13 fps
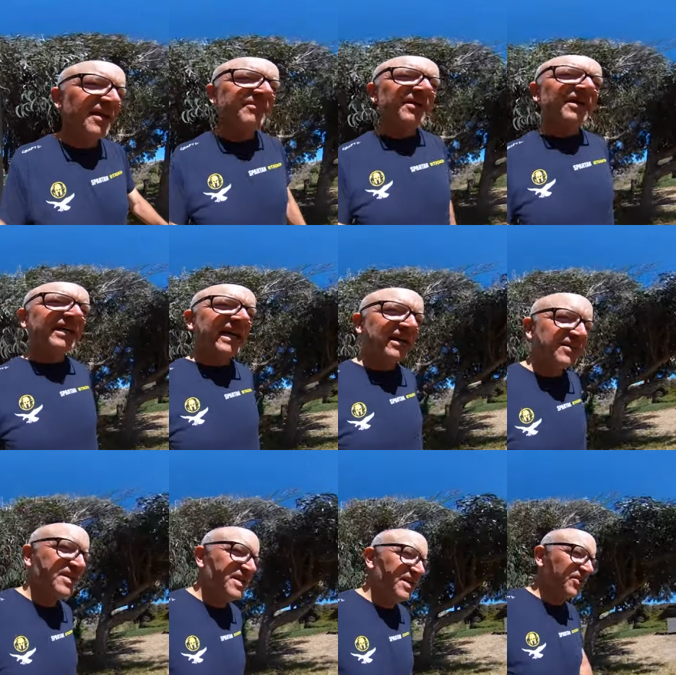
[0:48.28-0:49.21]

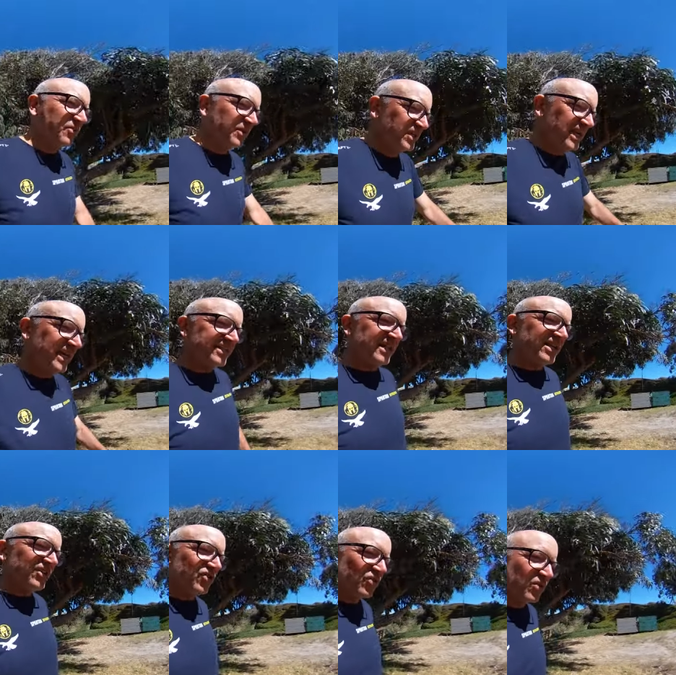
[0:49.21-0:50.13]
bunkhouse here, which has
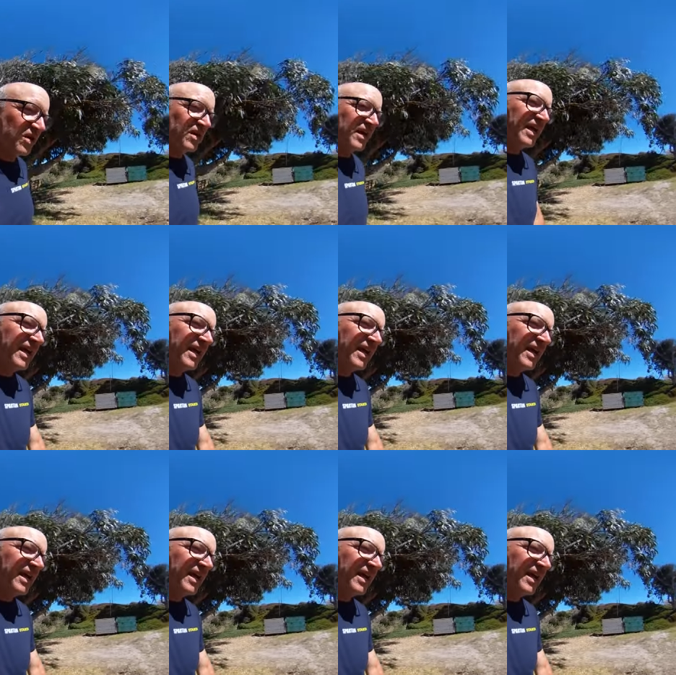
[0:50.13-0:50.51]
indoor